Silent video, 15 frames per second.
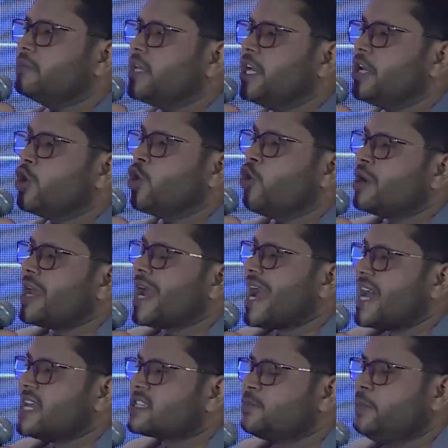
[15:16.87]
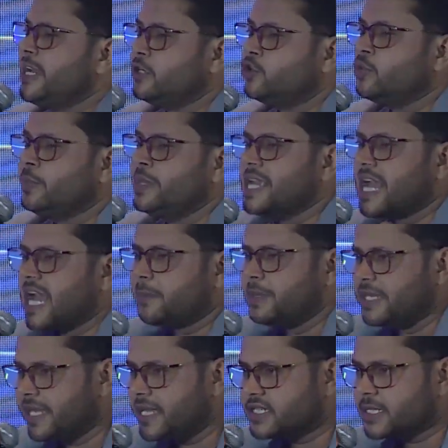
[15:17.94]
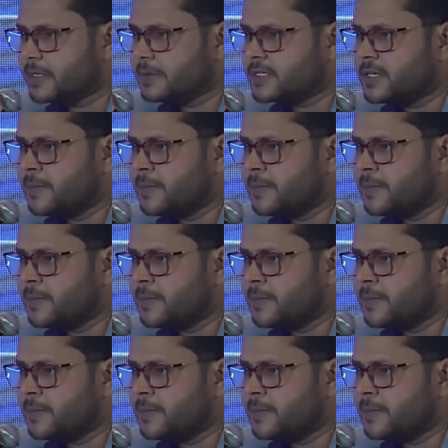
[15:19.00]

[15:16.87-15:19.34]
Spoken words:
they known as B2B applications.